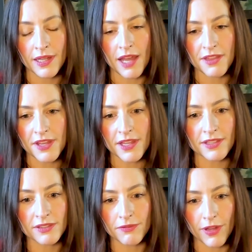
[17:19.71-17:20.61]
I think
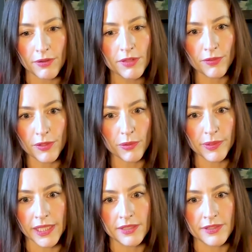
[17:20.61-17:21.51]
it's very
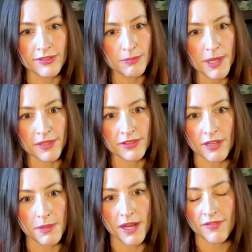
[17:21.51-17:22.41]
frequently dismissed.
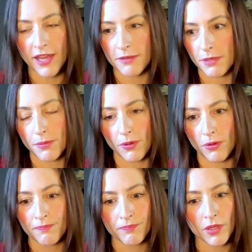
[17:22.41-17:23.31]
I mean, I've had
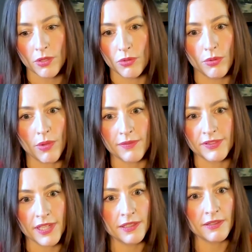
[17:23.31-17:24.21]
people who have
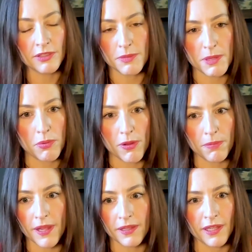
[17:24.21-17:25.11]
said to me point
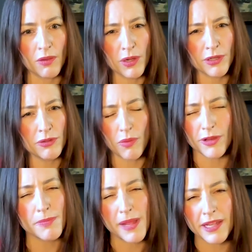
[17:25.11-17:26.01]
blank, like, why are
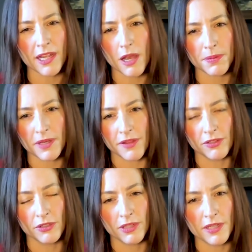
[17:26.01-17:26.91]
you making up
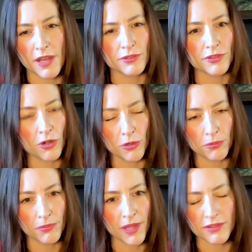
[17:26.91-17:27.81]
another
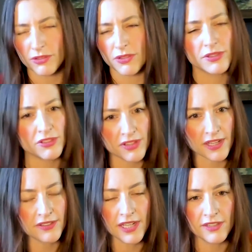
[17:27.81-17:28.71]
term? Like, there's no such
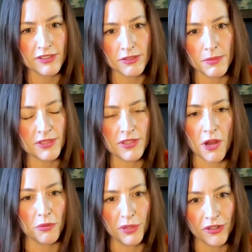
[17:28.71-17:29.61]
thing as ageism. It's
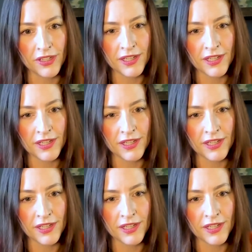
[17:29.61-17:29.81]
not real.